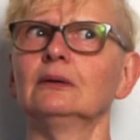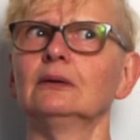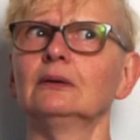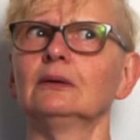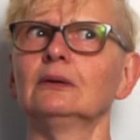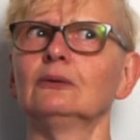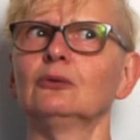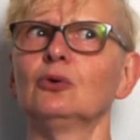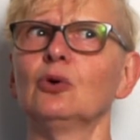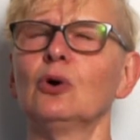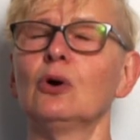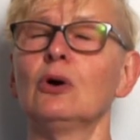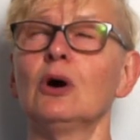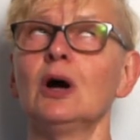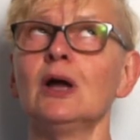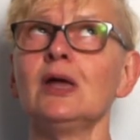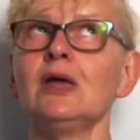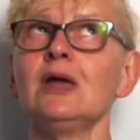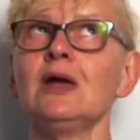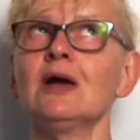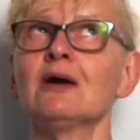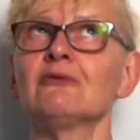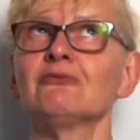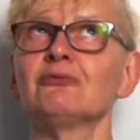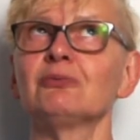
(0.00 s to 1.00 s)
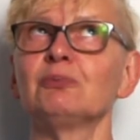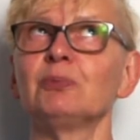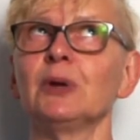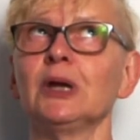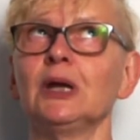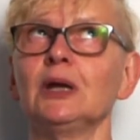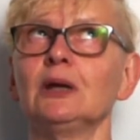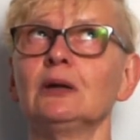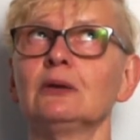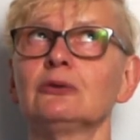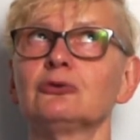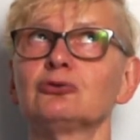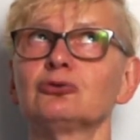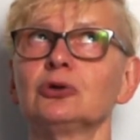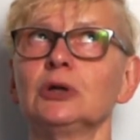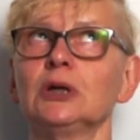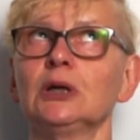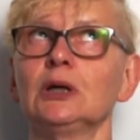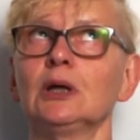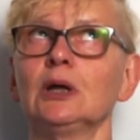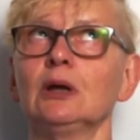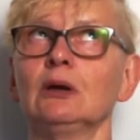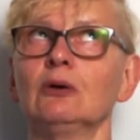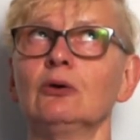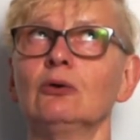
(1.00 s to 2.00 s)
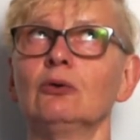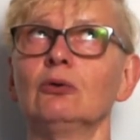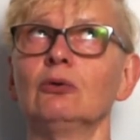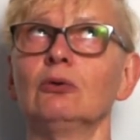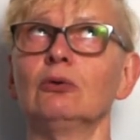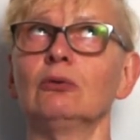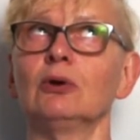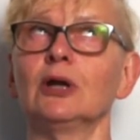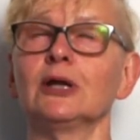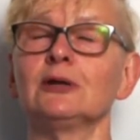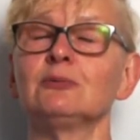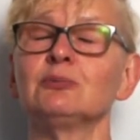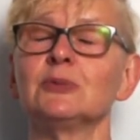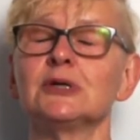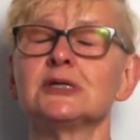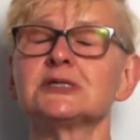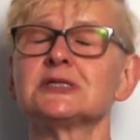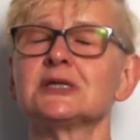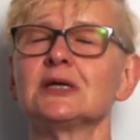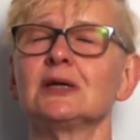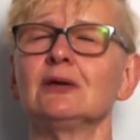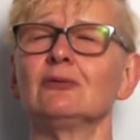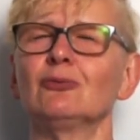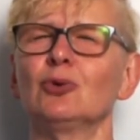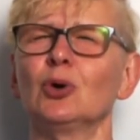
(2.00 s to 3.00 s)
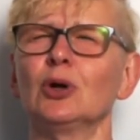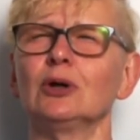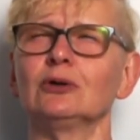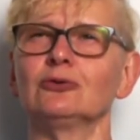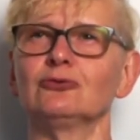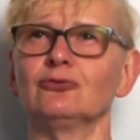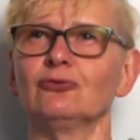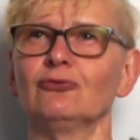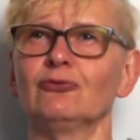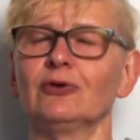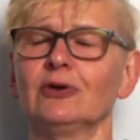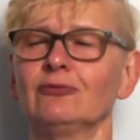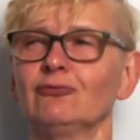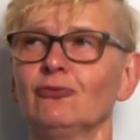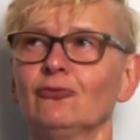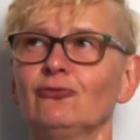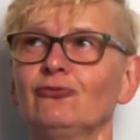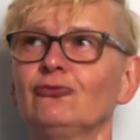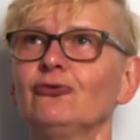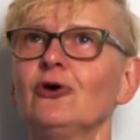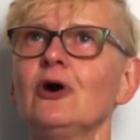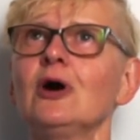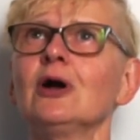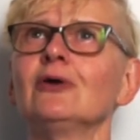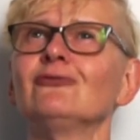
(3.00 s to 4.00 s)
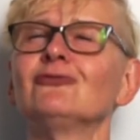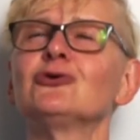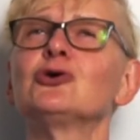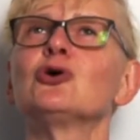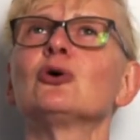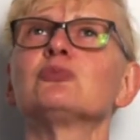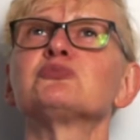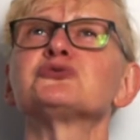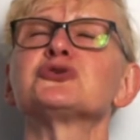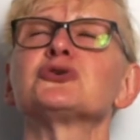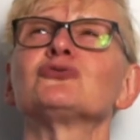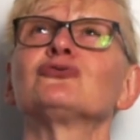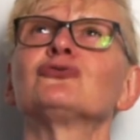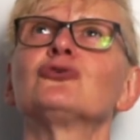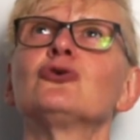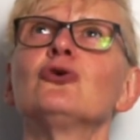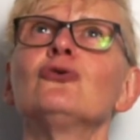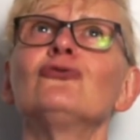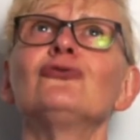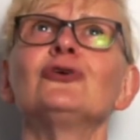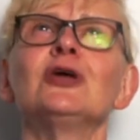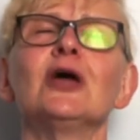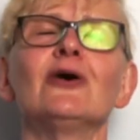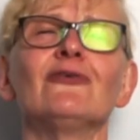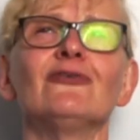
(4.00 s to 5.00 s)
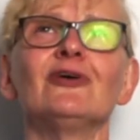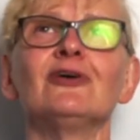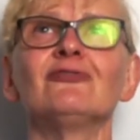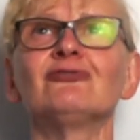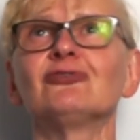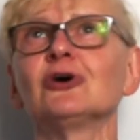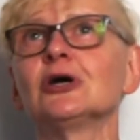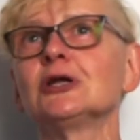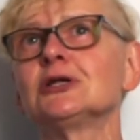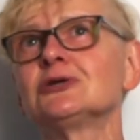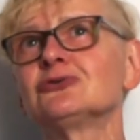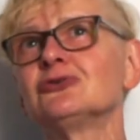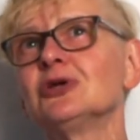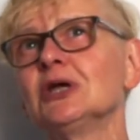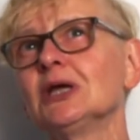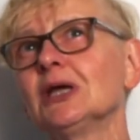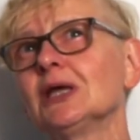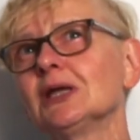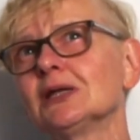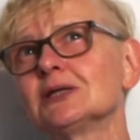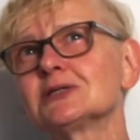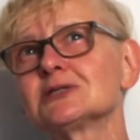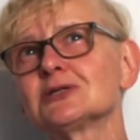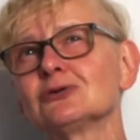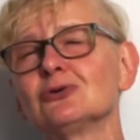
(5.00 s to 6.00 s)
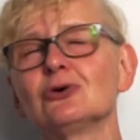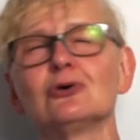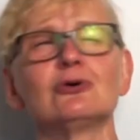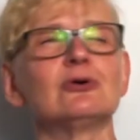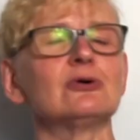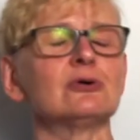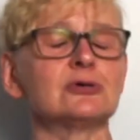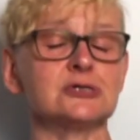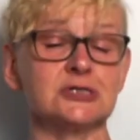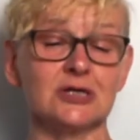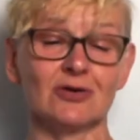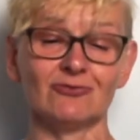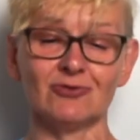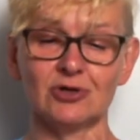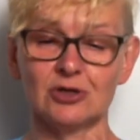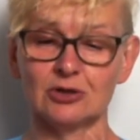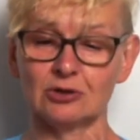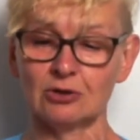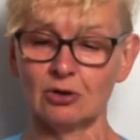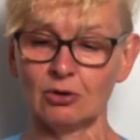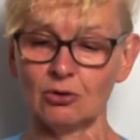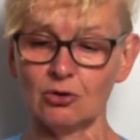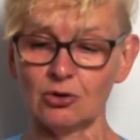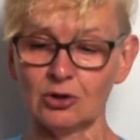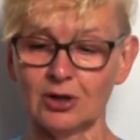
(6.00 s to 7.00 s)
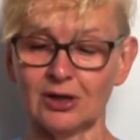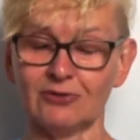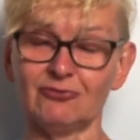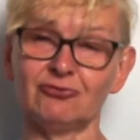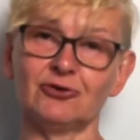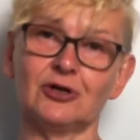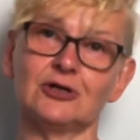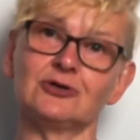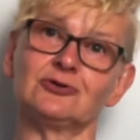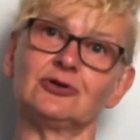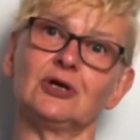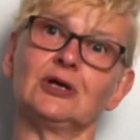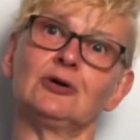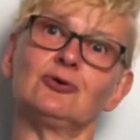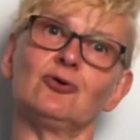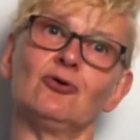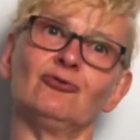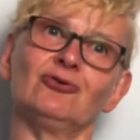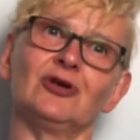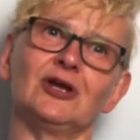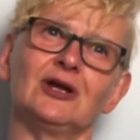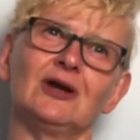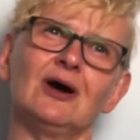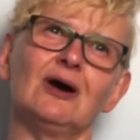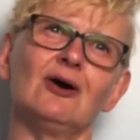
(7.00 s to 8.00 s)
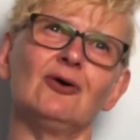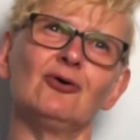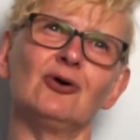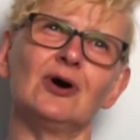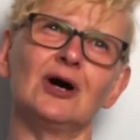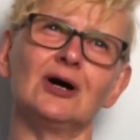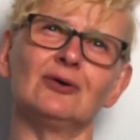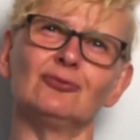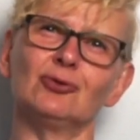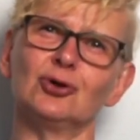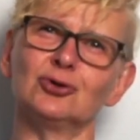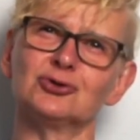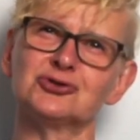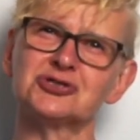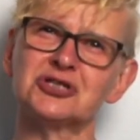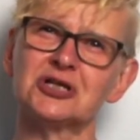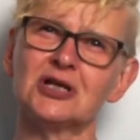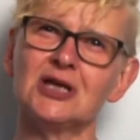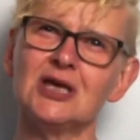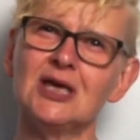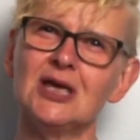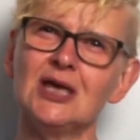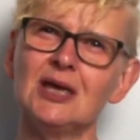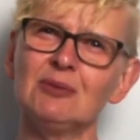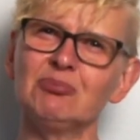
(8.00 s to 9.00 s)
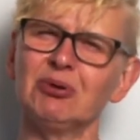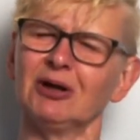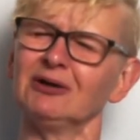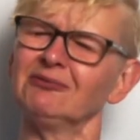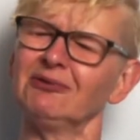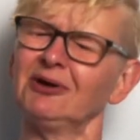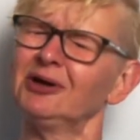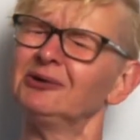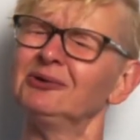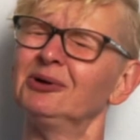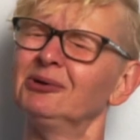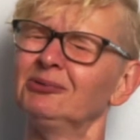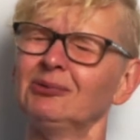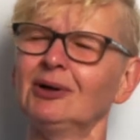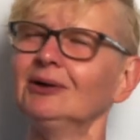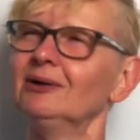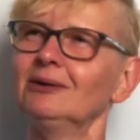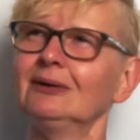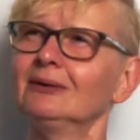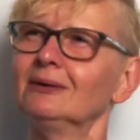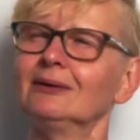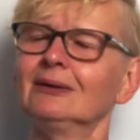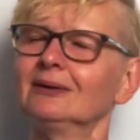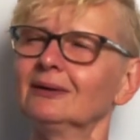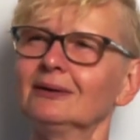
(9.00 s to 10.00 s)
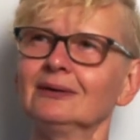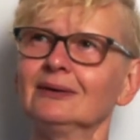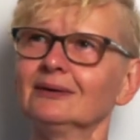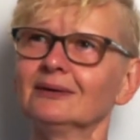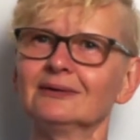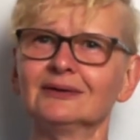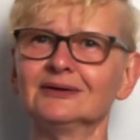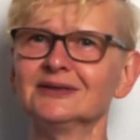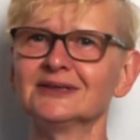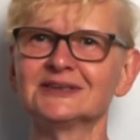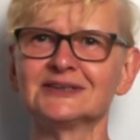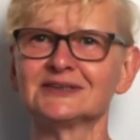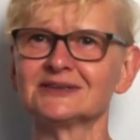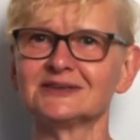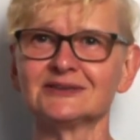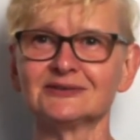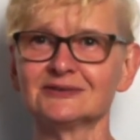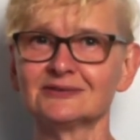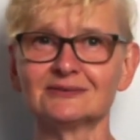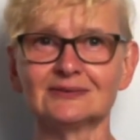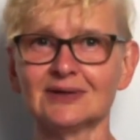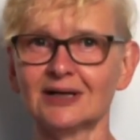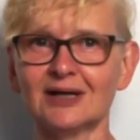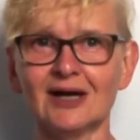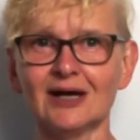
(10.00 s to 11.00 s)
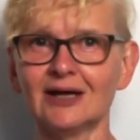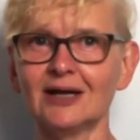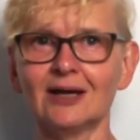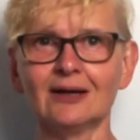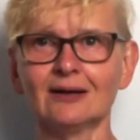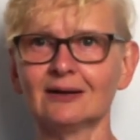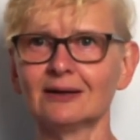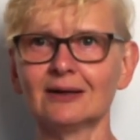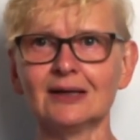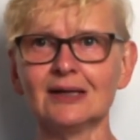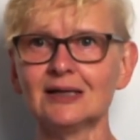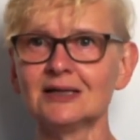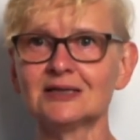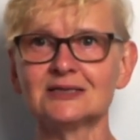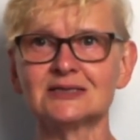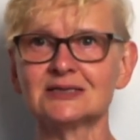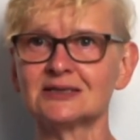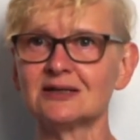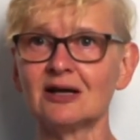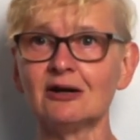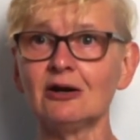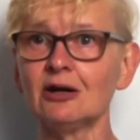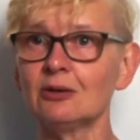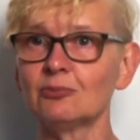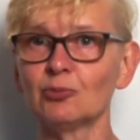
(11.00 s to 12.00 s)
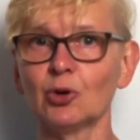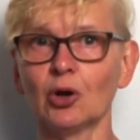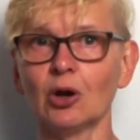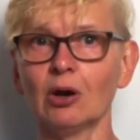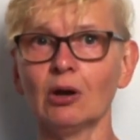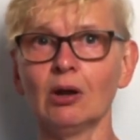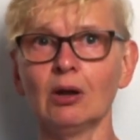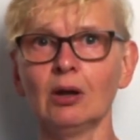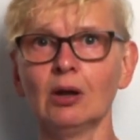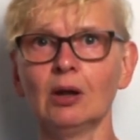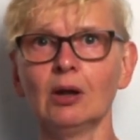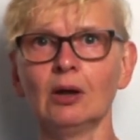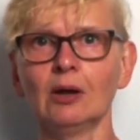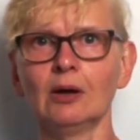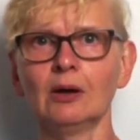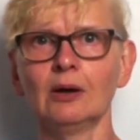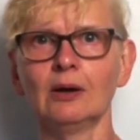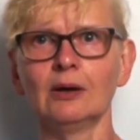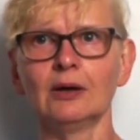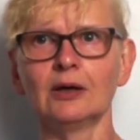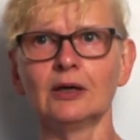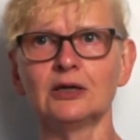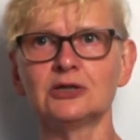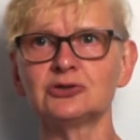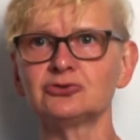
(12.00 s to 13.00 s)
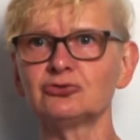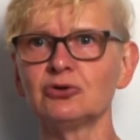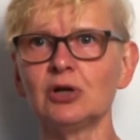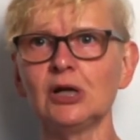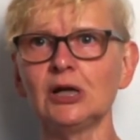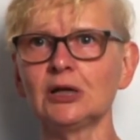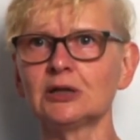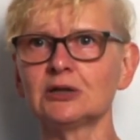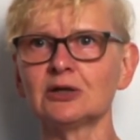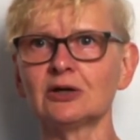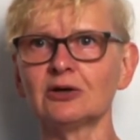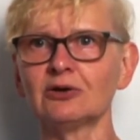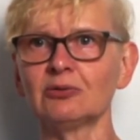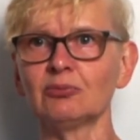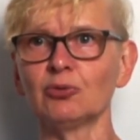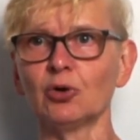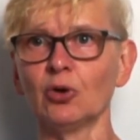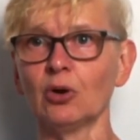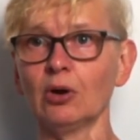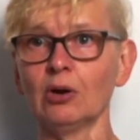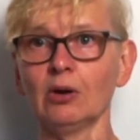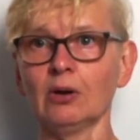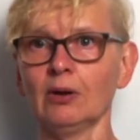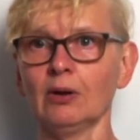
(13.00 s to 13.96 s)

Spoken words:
I have been drinking, let me see, 1, 2, 3, 4, 5 cups of coffee. If I drink it, so 7 o'clock. If I drink coffee now, I won't sleep, and it's it's terrible. It's really terrible.